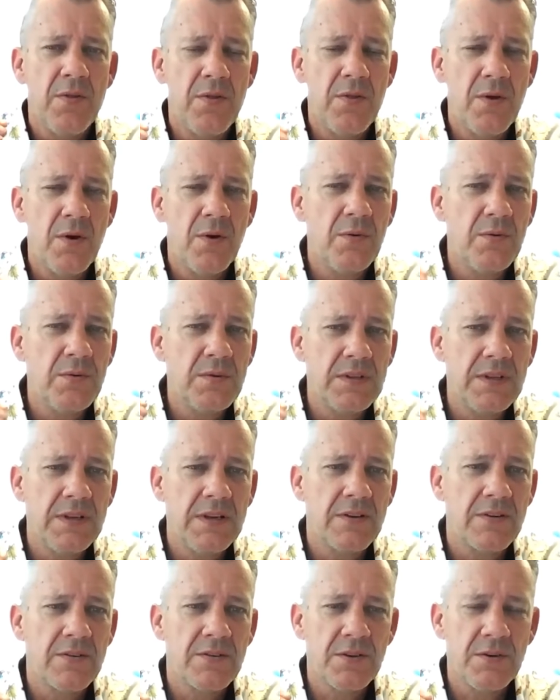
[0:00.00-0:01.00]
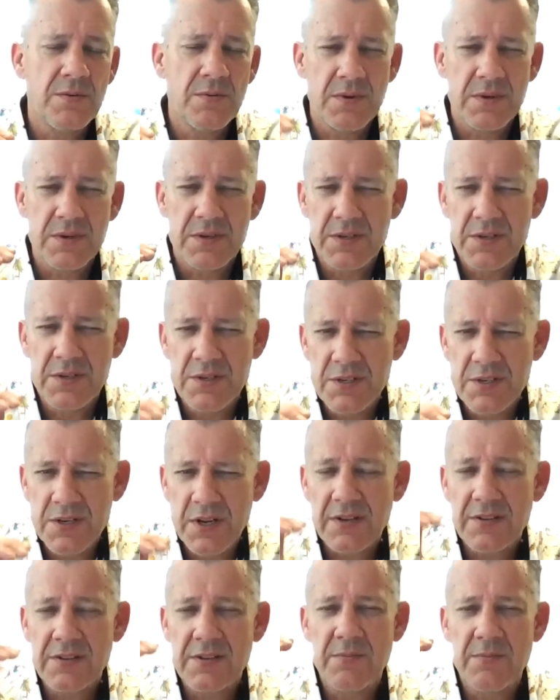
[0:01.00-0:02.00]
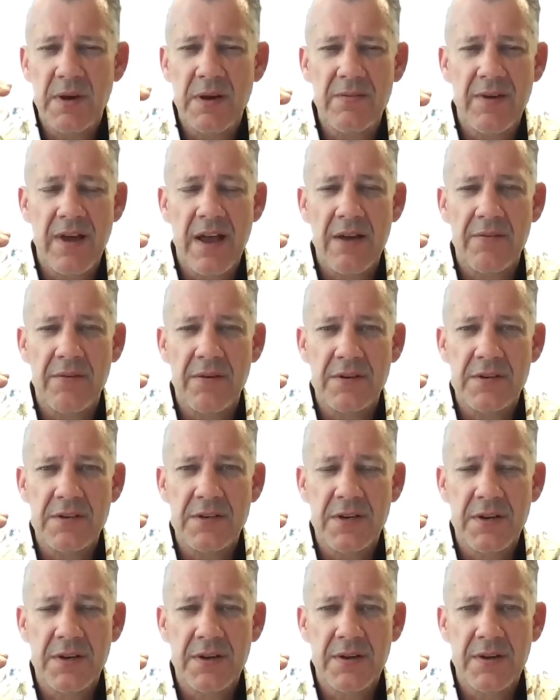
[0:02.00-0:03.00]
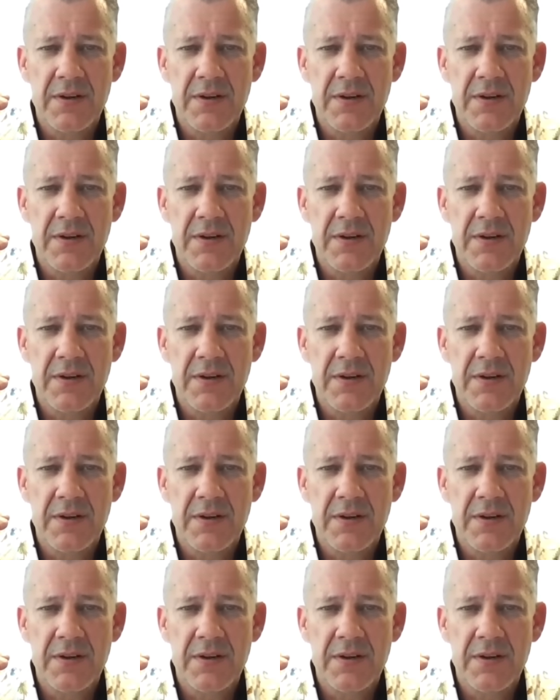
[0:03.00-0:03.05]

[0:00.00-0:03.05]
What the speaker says: those leaders who were just above average